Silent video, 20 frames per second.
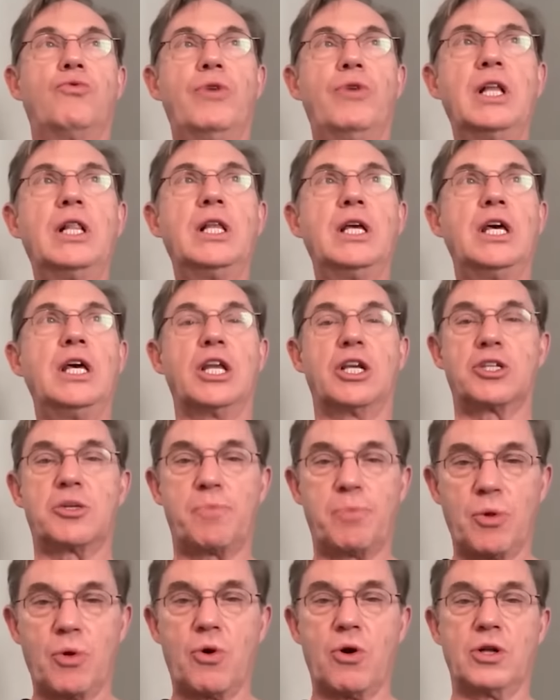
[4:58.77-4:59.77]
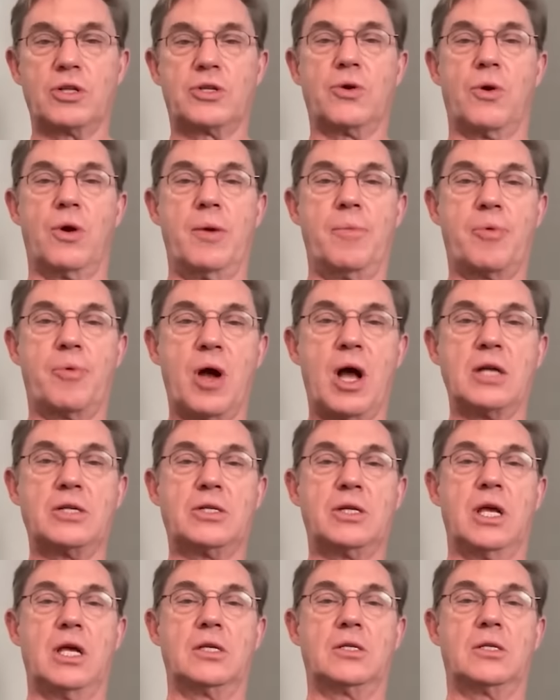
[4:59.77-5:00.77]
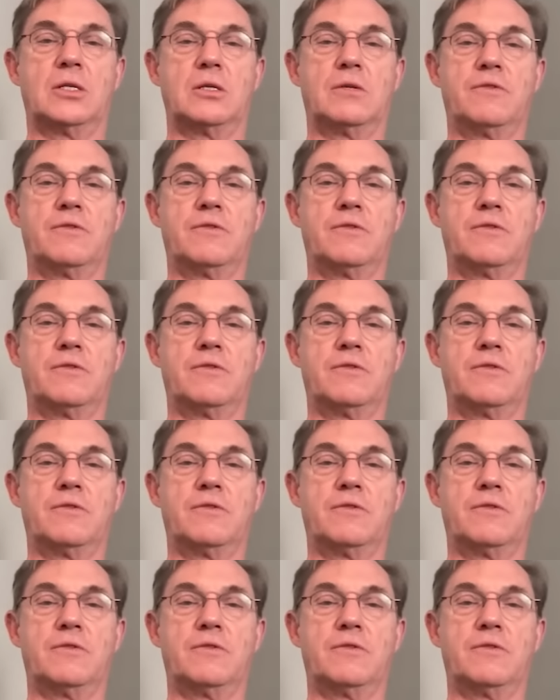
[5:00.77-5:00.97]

really an exploratory process.